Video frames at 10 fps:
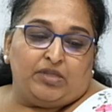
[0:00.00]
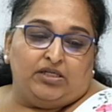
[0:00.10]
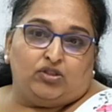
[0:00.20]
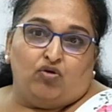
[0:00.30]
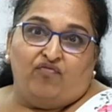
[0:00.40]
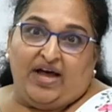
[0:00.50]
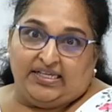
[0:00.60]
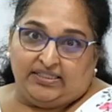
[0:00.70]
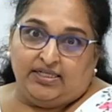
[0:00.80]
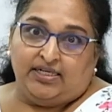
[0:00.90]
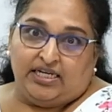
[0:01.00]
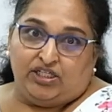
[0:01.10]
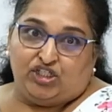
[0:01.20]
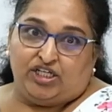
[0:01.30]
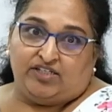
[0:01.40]
So VASCERN
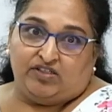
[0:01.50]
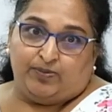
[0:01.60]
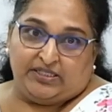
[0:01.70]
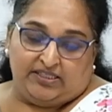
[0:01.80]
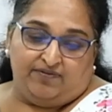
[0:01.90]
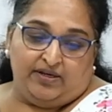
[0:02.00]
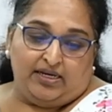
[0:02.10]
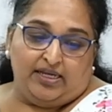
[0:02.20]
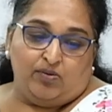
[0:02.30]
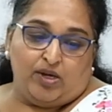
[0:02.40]
initiative specifically,